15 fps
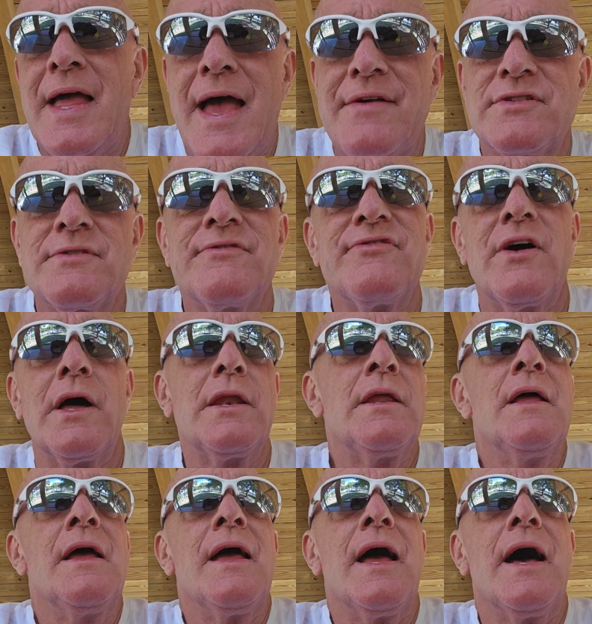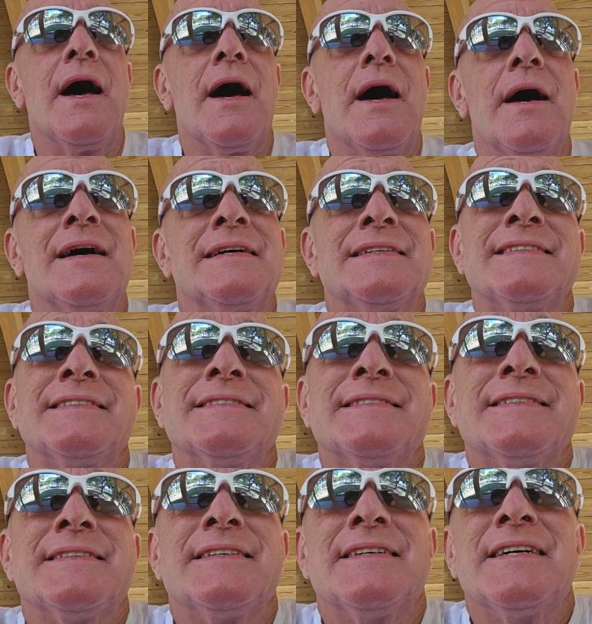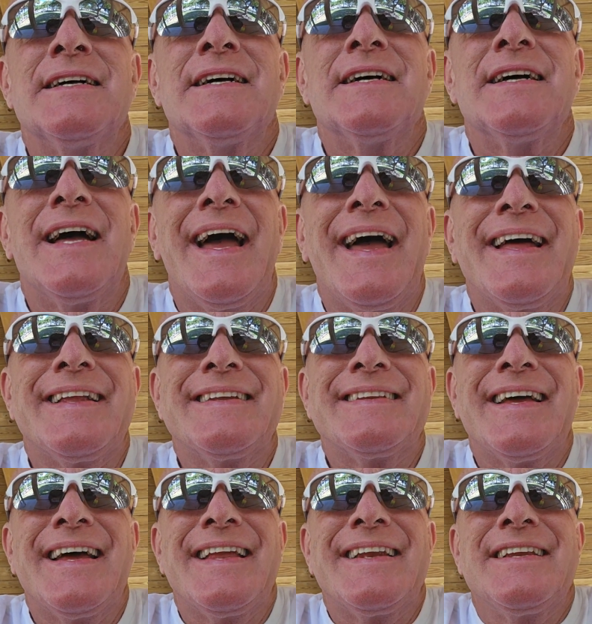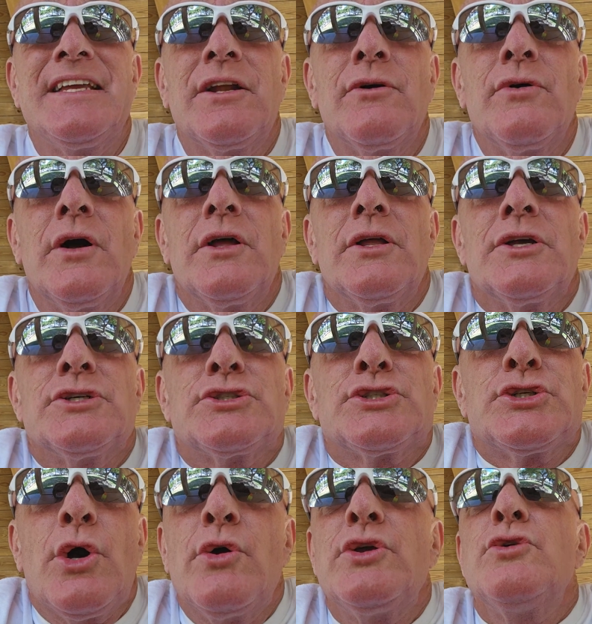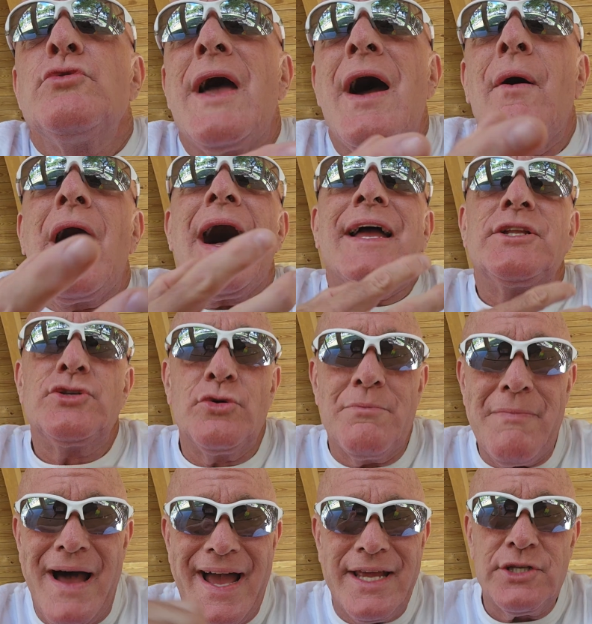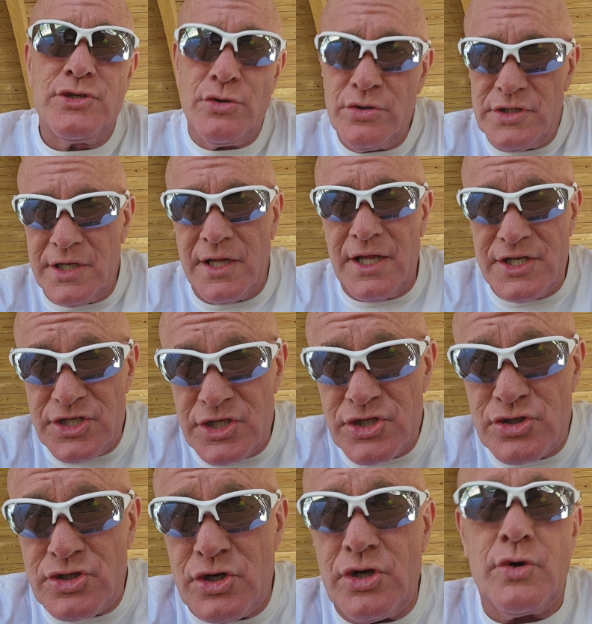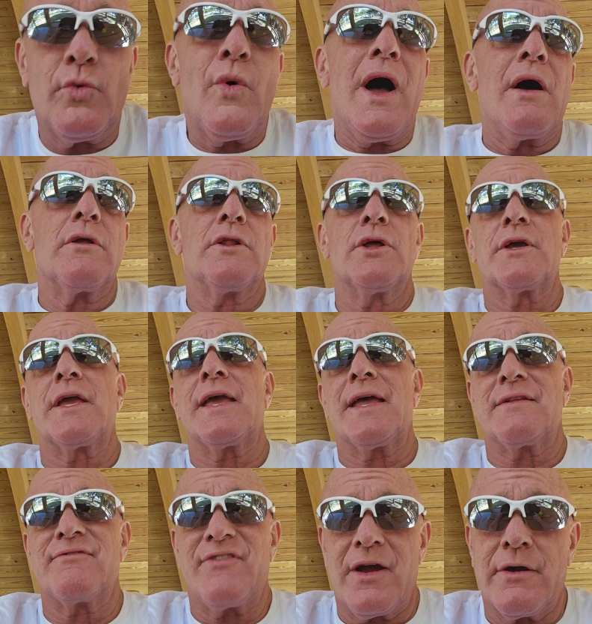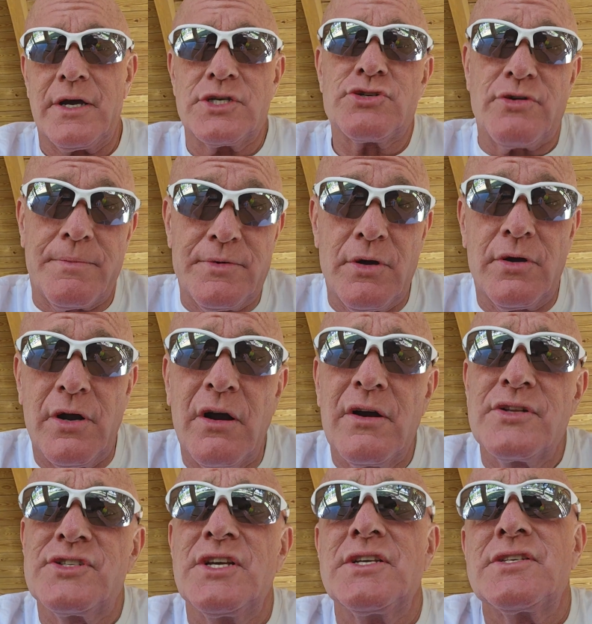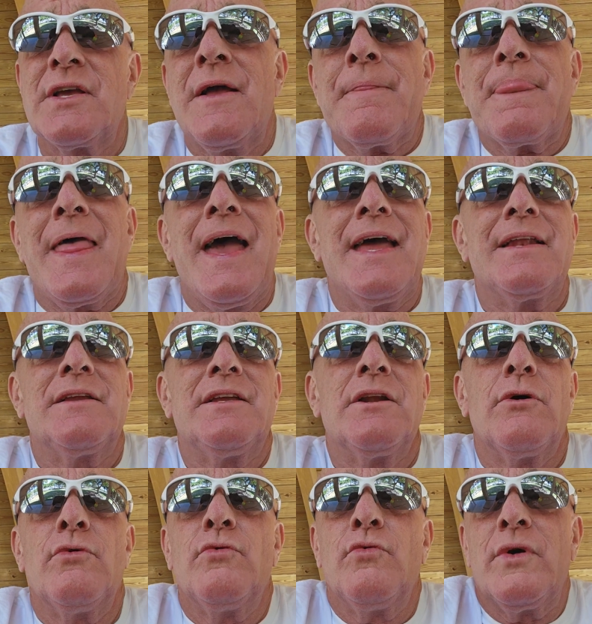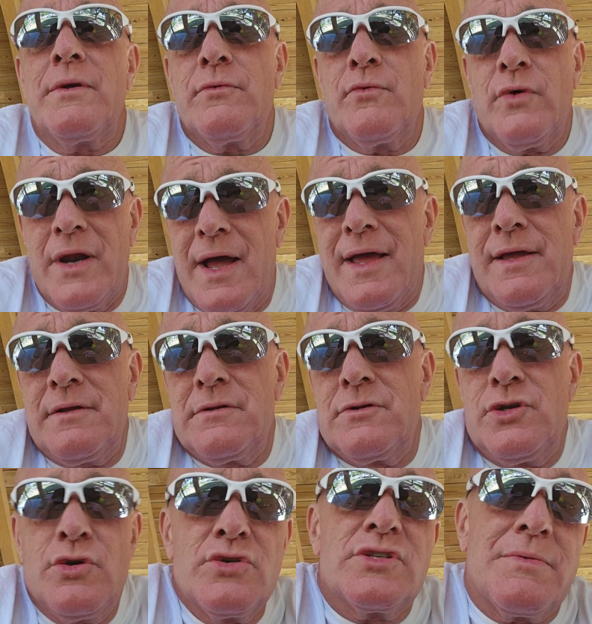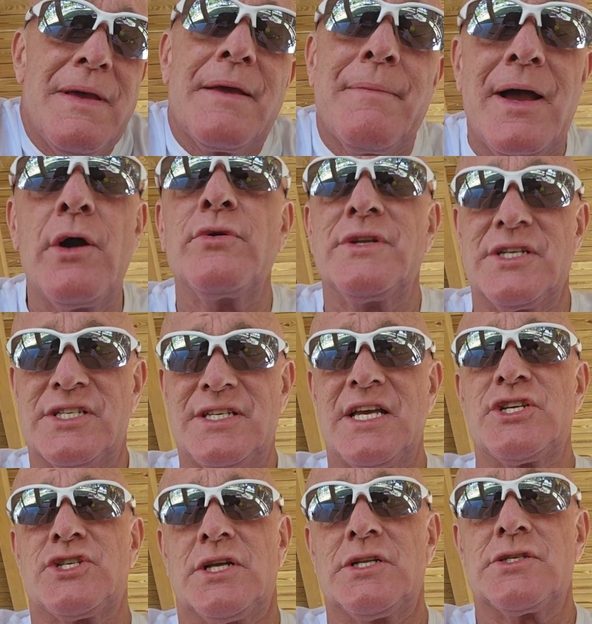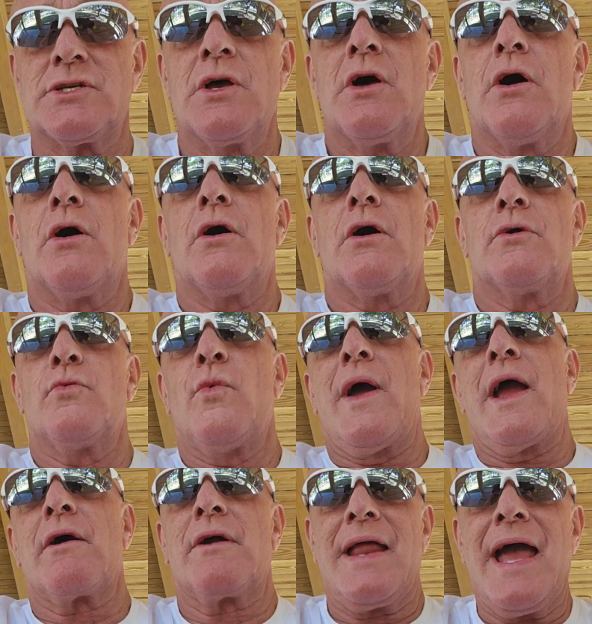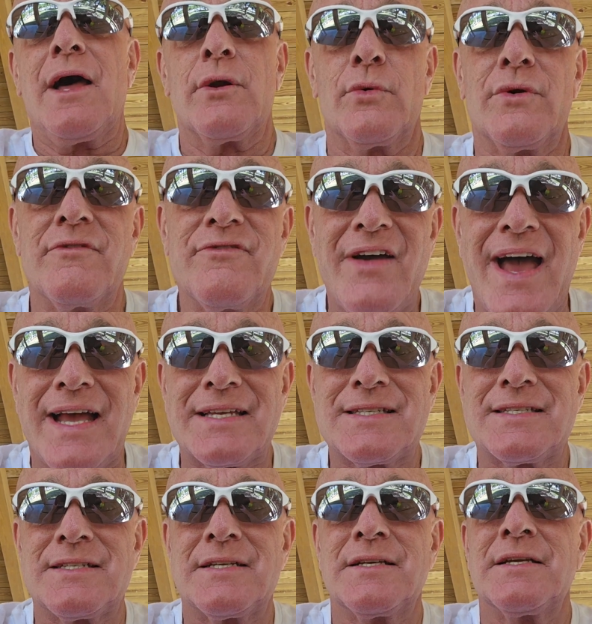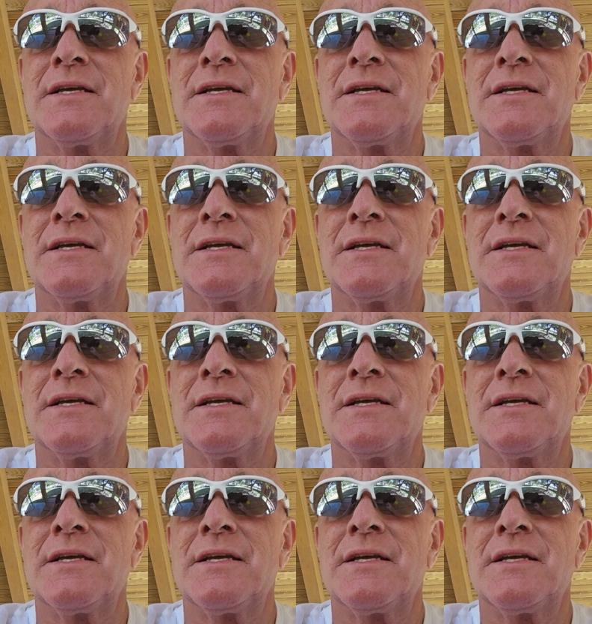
have some fun. Uh, and, and, you know, show you how I do my due diligence while looking at various cryptocurrencies and, you know, what, what I use to make my own decisions on where and how to invest.